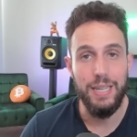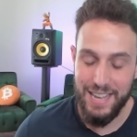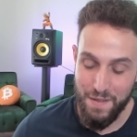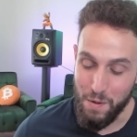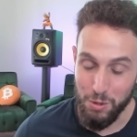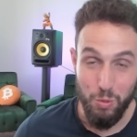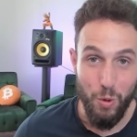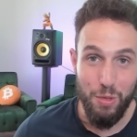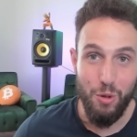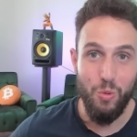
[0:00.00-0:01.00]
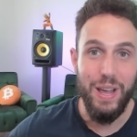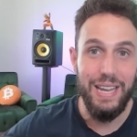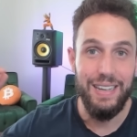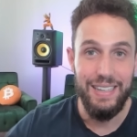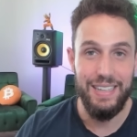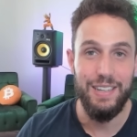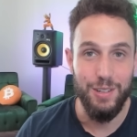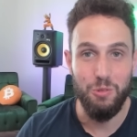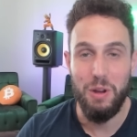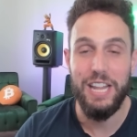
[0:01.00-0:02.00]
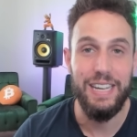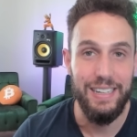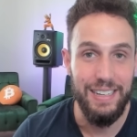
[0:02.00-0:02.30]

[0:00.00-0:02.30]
Again, if it was worth the wait here, waiting,